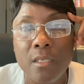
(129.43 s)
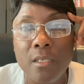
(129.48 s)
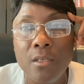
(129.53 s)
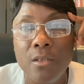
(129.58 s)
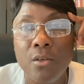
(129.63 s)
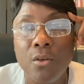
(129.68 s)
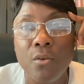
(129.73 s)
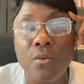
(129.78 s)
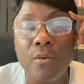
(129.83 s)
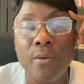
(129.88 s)

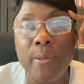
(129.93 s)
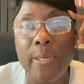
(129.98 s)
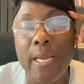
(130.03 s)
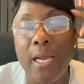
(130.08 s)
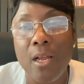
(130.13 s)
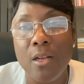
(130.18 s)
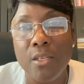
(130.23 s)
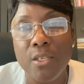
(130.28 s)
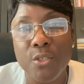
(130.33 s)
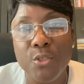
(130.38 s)
and we
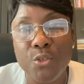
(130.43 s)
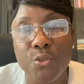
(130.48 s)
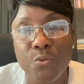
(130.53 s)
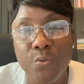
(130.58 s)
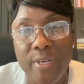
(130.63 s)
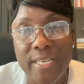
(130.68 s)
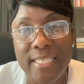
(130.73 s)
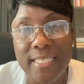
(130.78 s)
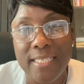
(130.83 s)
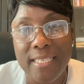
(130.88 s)
call it
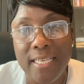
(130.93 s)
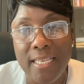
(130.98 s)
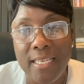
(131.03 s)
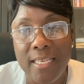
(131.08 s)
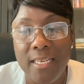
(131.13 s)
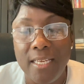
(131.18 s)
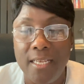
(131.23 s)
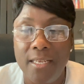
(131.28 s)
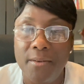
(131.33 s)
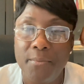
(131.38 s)
stress
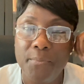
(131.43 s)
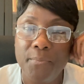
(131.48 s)
eating.